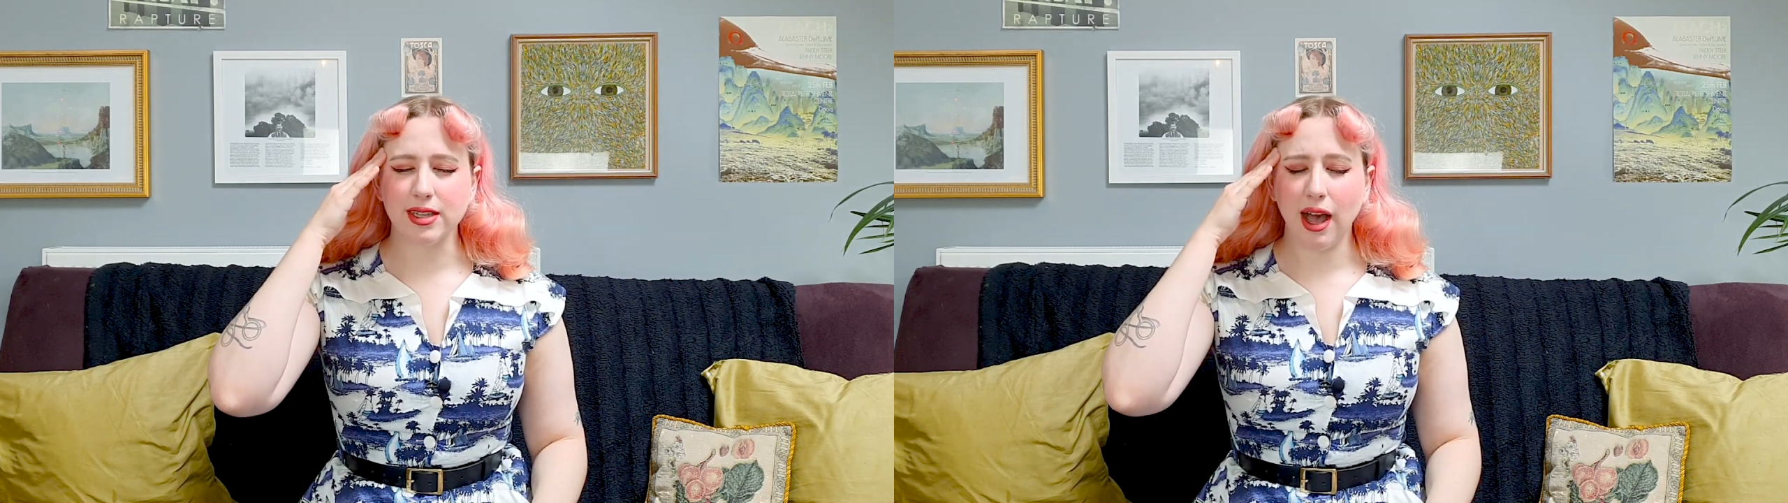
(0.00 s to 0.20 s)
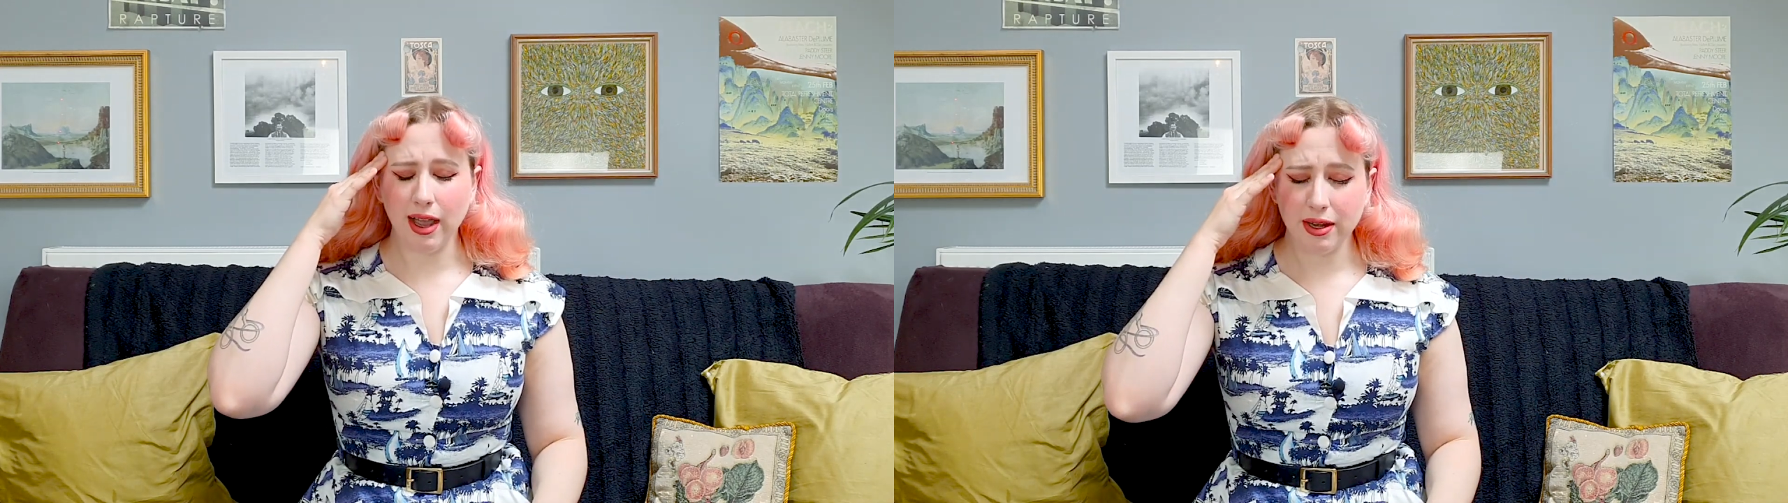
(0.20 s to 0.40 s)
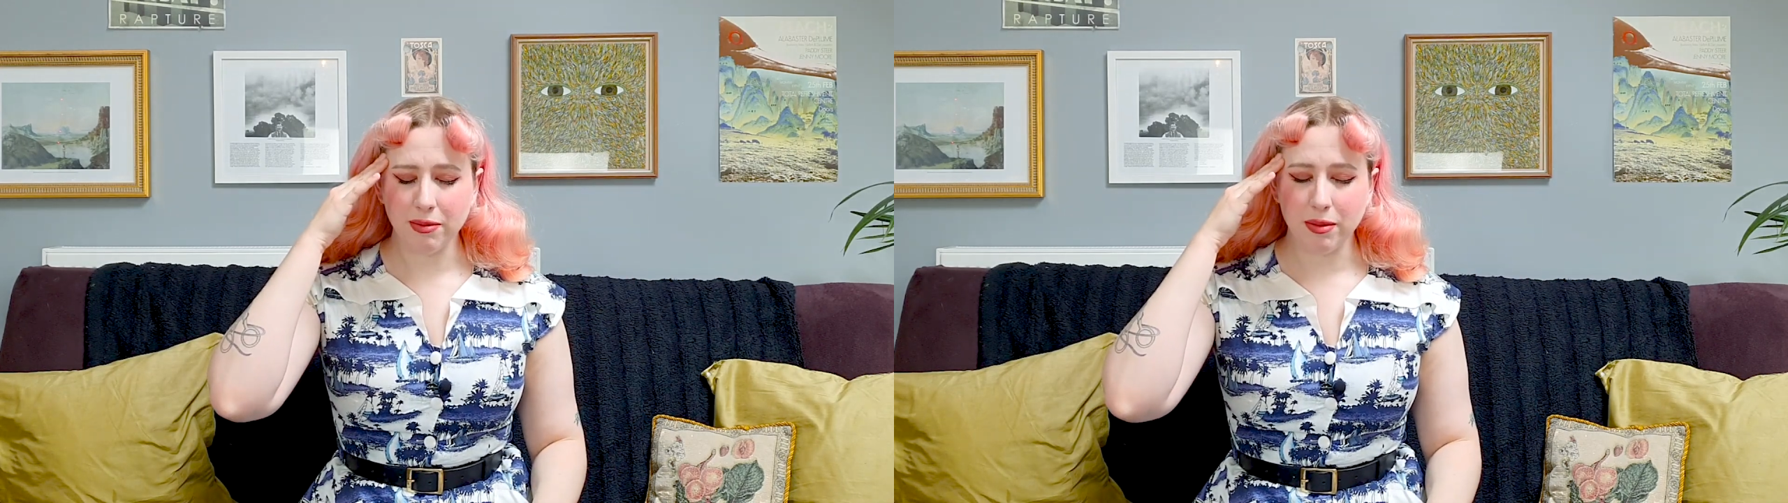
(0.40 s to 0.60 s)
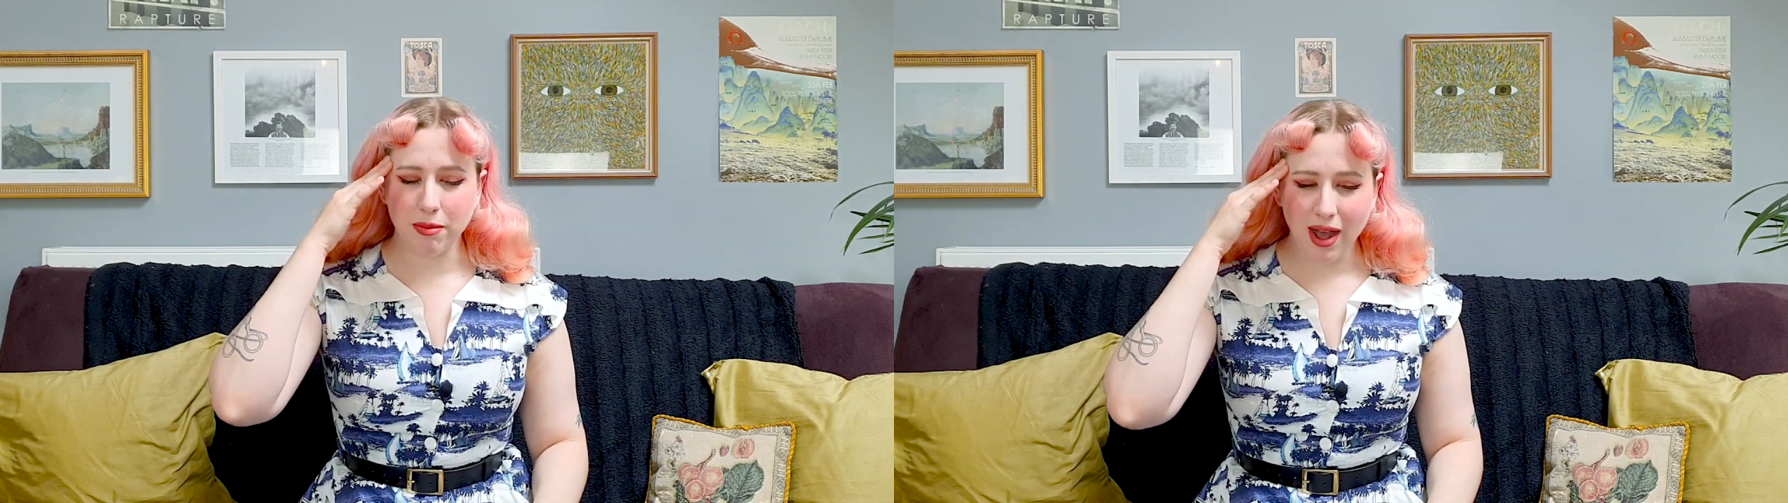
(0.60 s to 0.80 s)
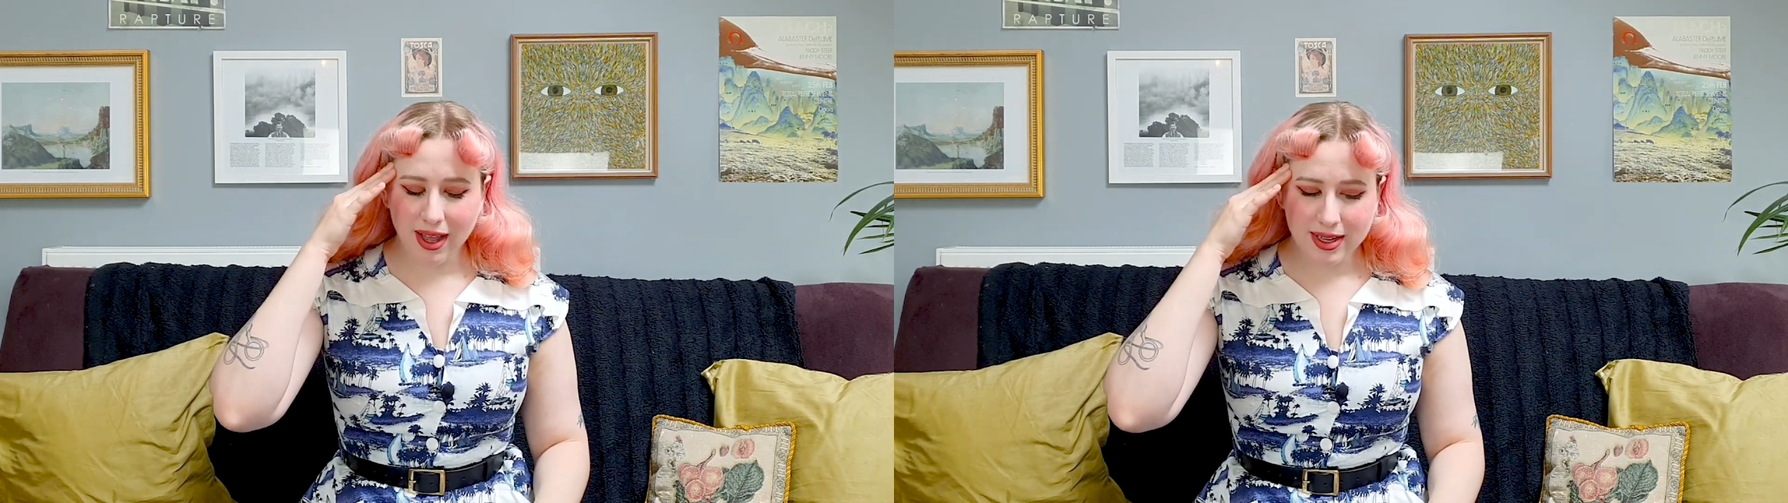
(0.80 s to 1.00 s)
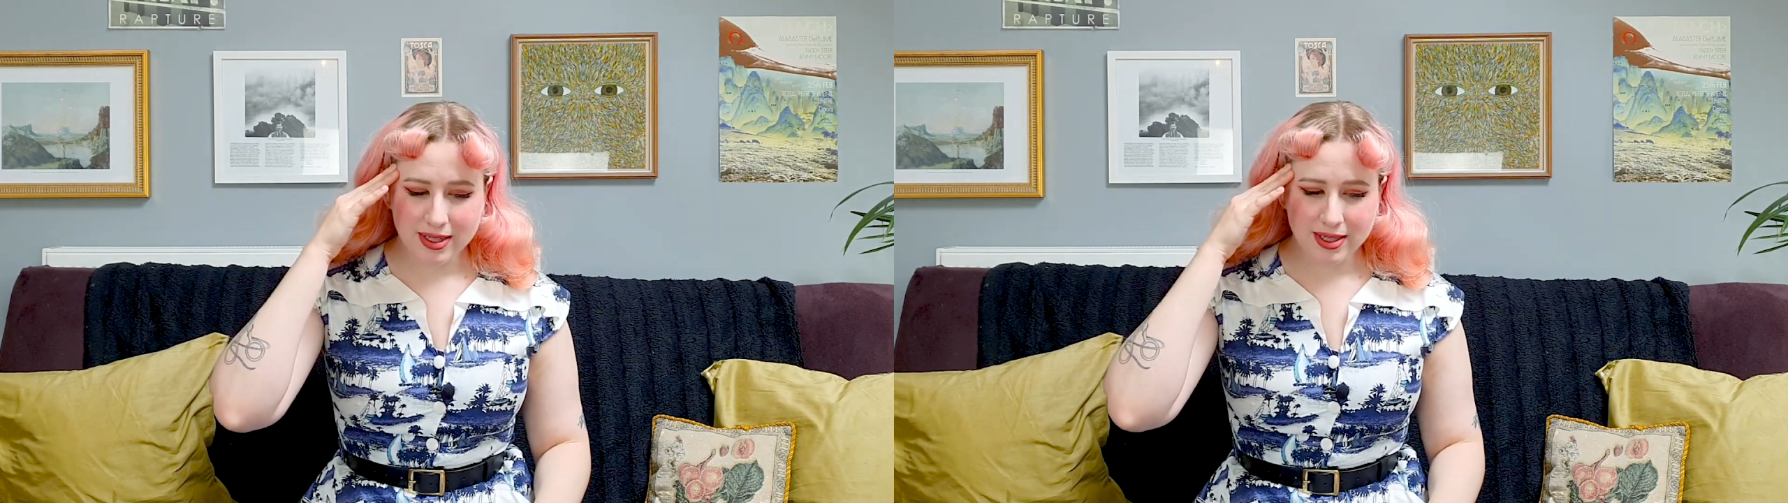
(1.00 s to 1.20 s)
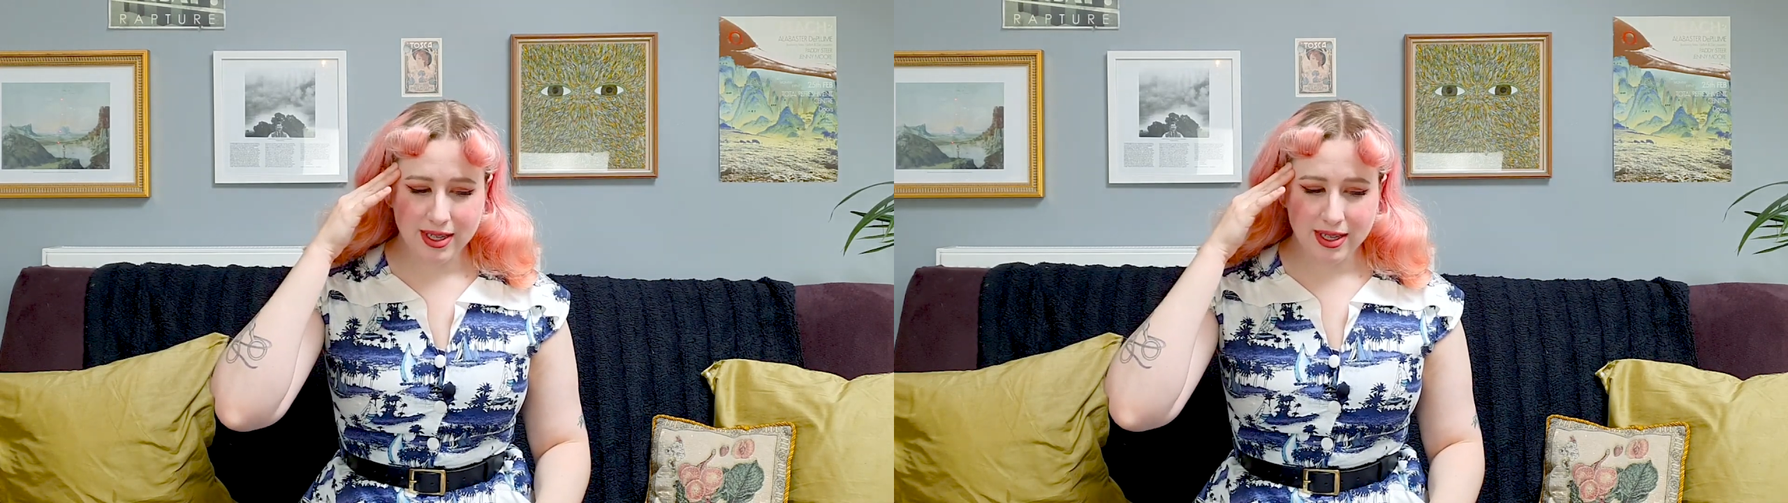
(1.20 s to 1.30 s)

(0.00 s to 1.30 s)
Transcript: item in mind,